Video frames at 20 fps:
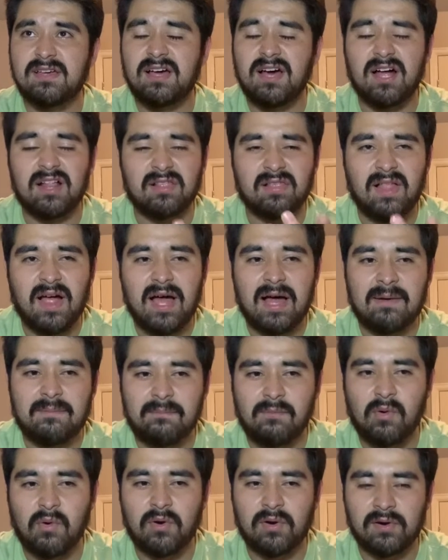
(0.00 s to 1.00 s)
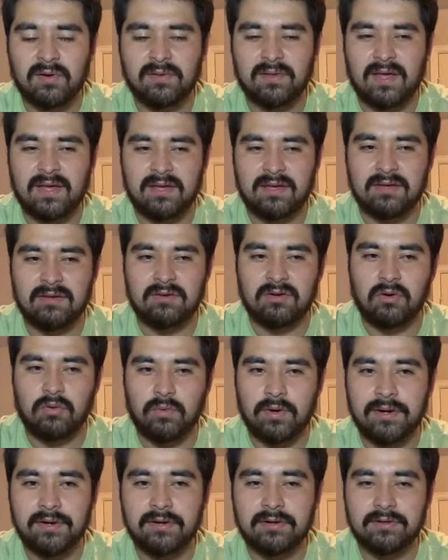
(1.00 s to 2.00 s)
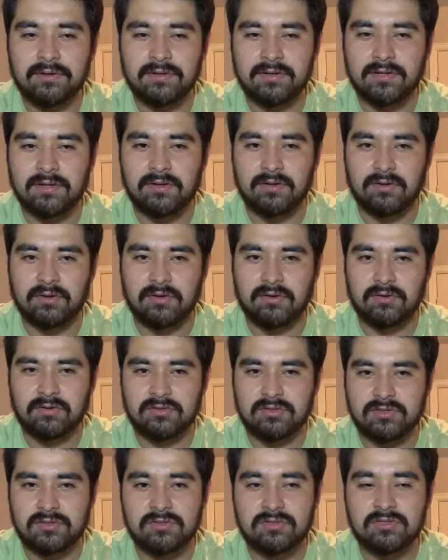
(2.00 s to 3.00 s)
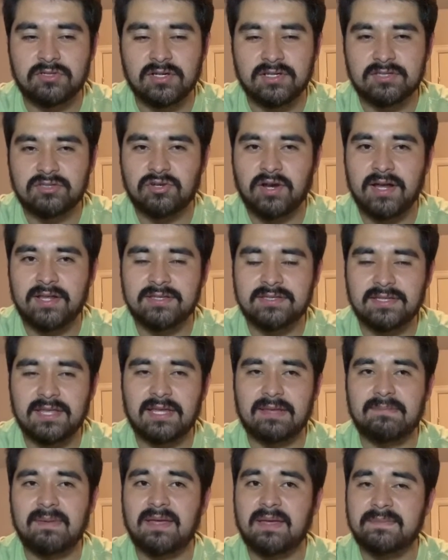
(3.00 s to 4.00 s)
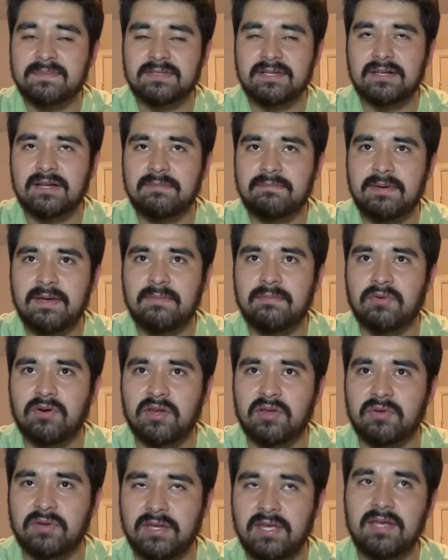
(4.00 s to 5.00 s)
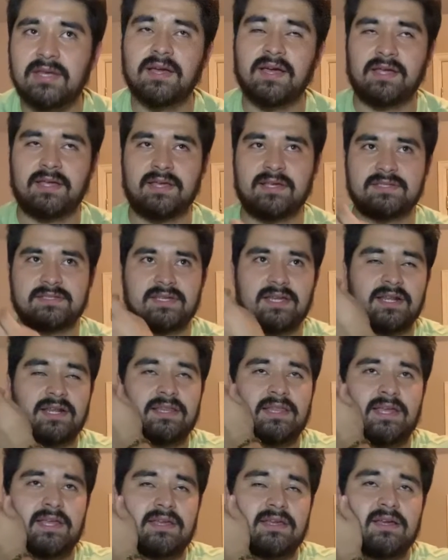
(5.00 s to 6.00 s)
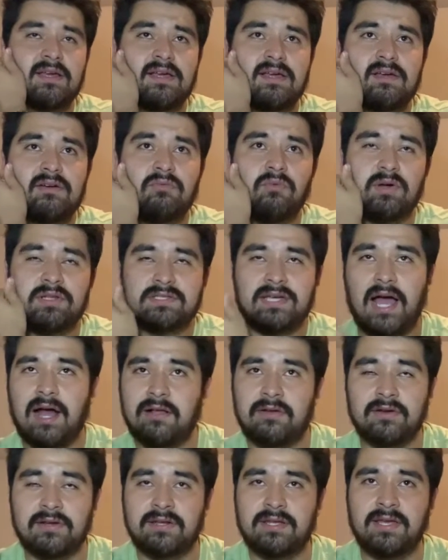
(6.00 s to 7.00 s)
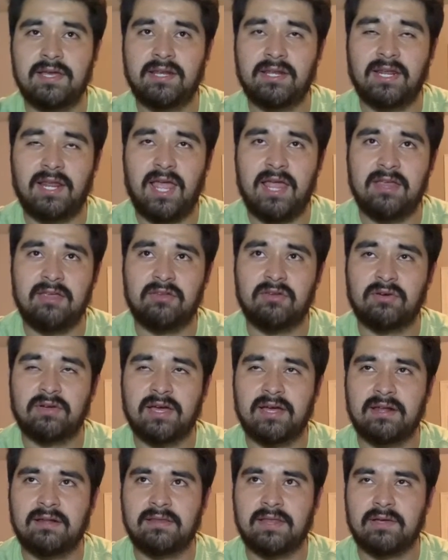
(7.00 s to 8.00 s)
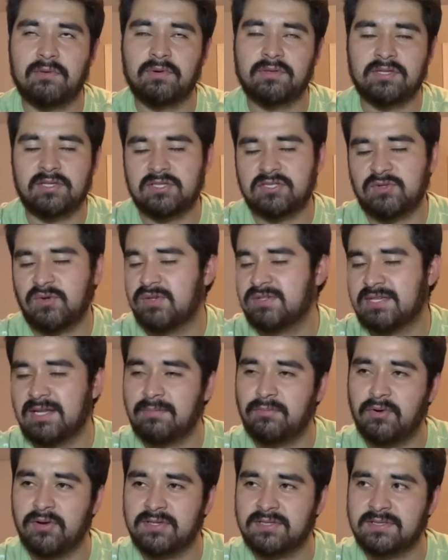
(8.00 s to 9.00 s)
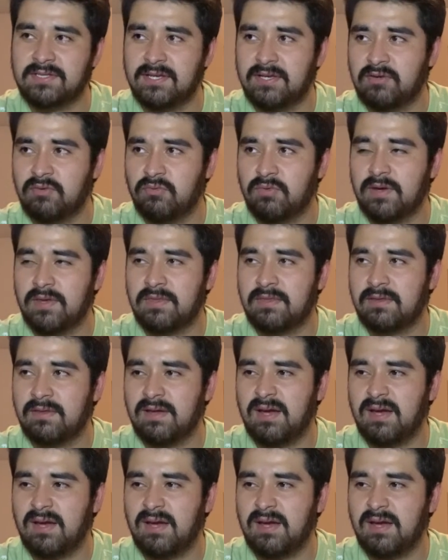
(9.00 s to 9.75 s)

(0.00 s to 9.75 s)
a lot more like weirder, just trying to like make him sound a bit more unique, I guess, kind of like what Tyler did, and kind of like what the Suicide Boys did with